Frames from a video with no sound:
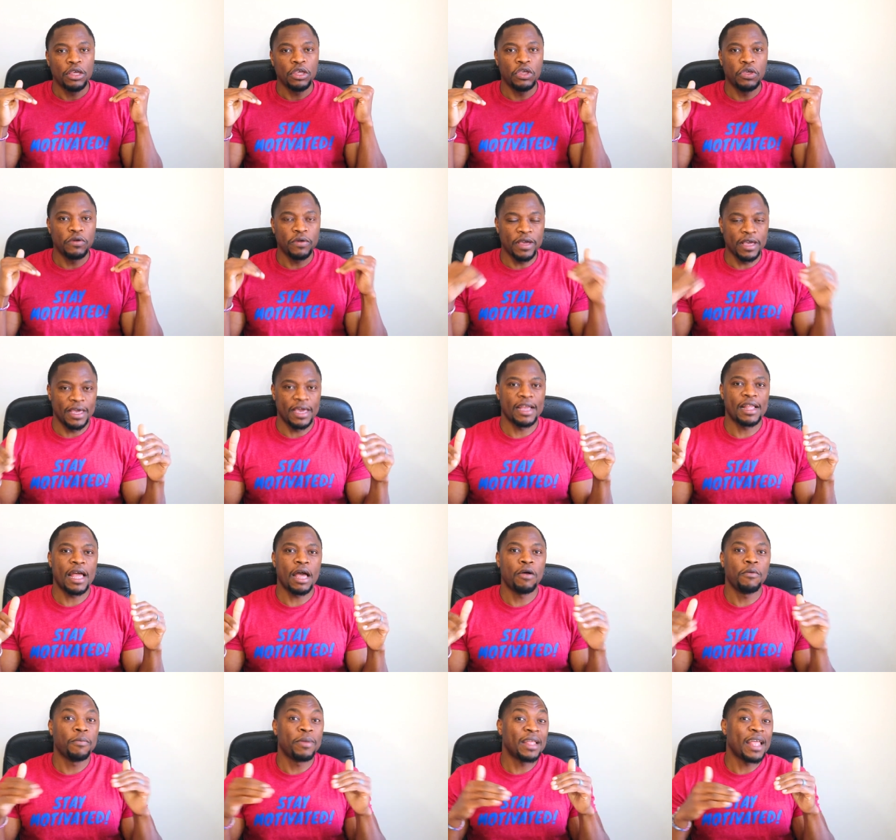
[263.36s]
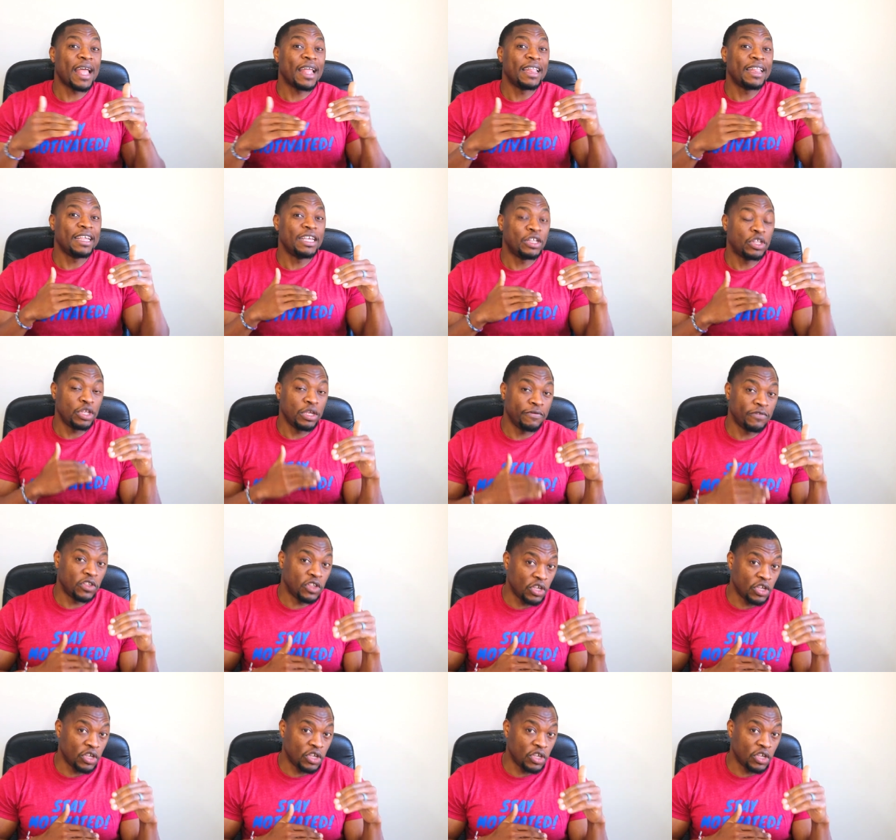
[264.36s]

you can get out, but at least you've